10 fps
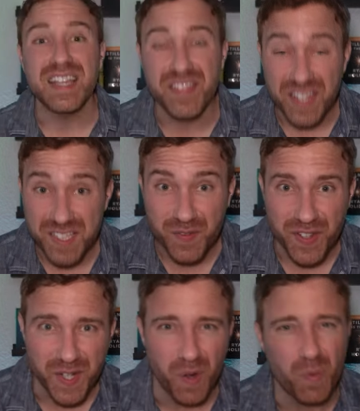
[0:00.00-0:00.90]
In this
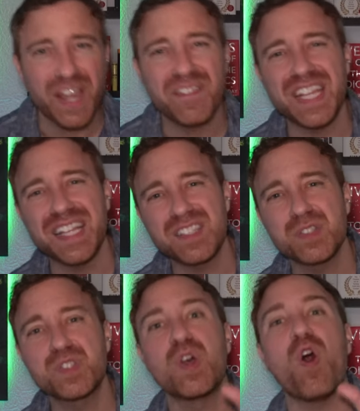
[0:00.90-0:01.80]
video, we have the
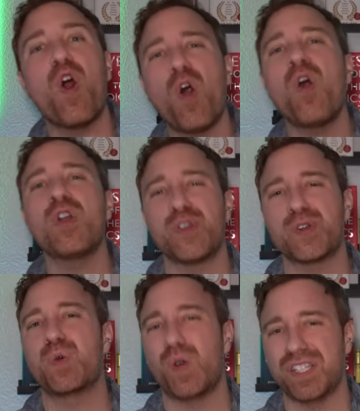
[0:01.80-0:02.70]
answers to all your
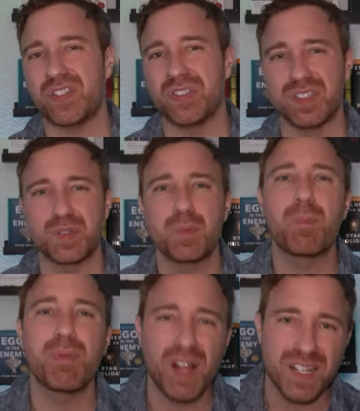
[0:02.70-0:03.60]
questions.
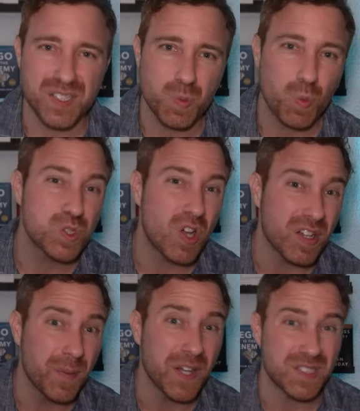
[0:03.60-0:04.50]
Plus, we'll
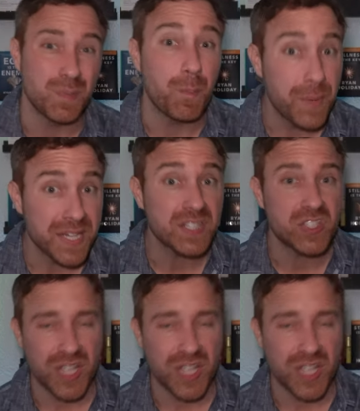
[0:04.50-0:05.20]
talk about some big